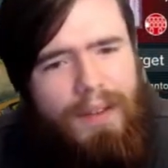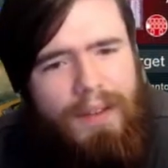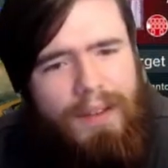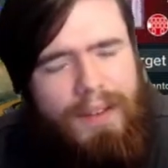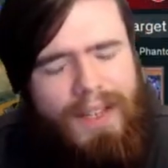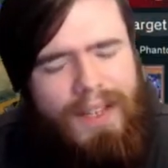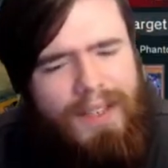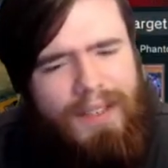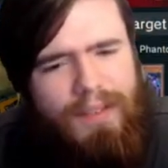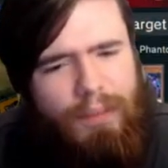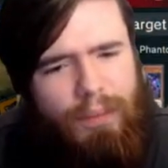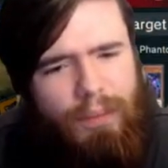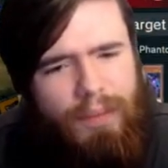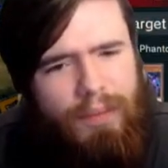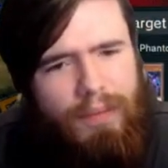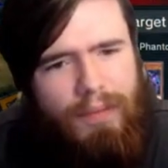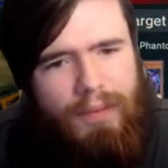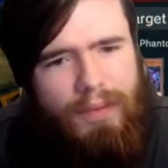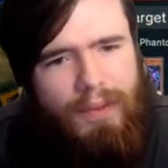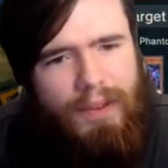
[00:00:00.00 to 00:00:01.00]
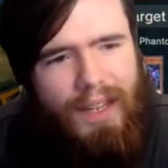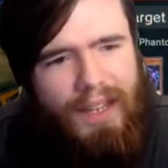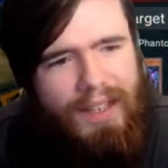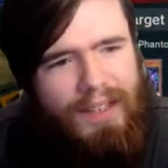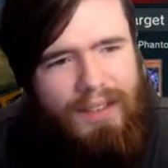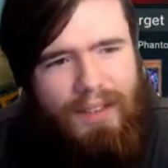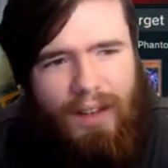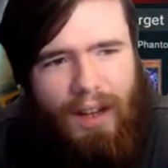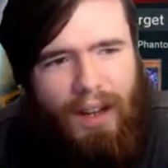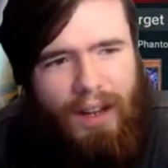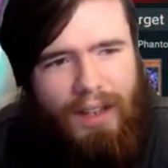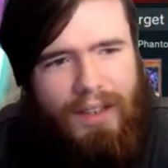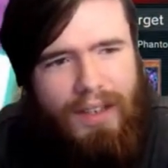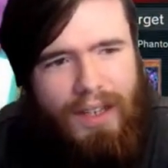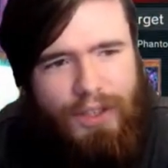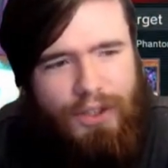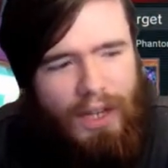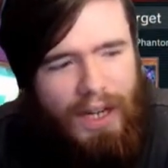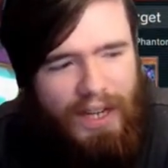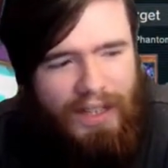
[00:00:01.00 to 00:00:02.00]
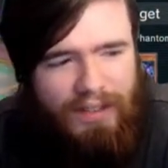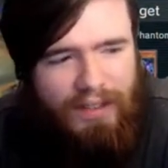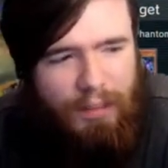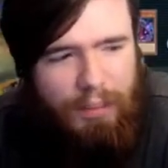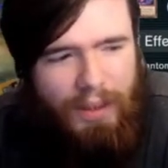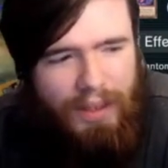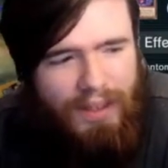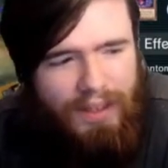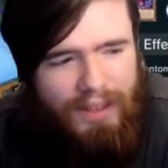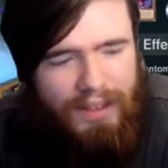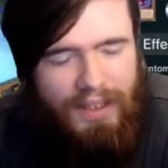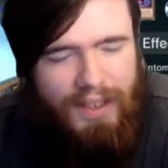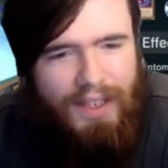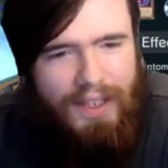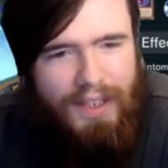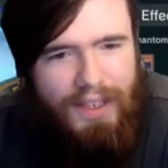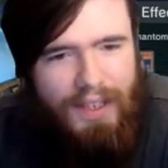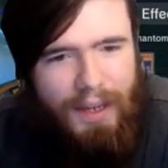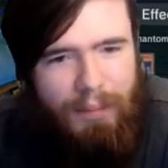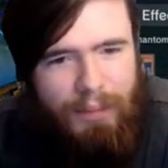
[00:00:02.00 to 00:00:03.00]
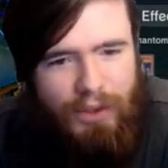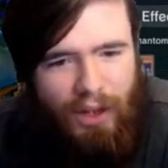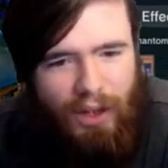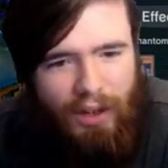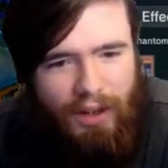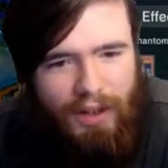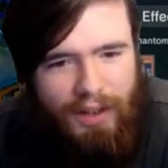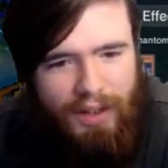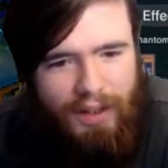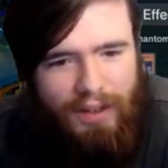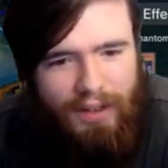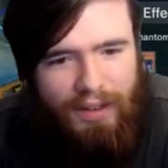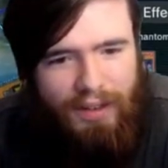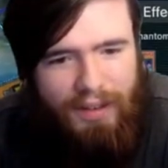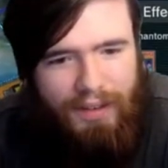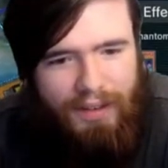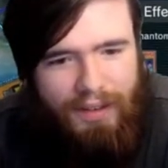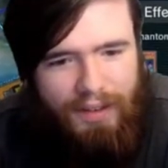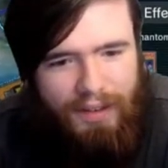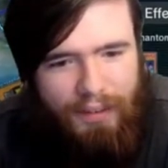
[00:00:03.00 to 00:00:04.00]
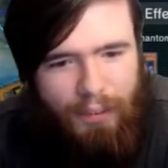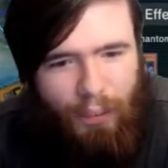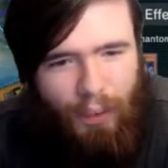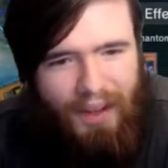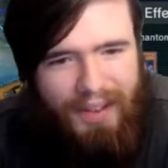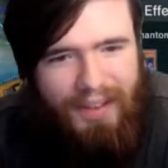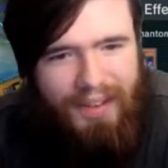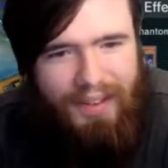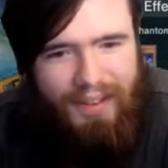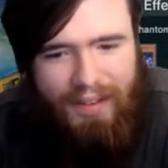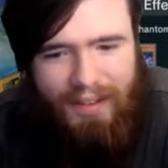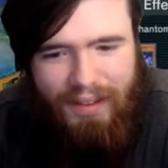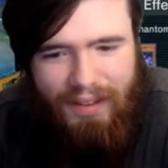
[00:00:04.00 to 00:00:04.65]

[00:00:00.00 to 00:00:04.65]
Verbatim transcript: That is that is not a Dragostapelia Tapelian negate. I'm sorry. What?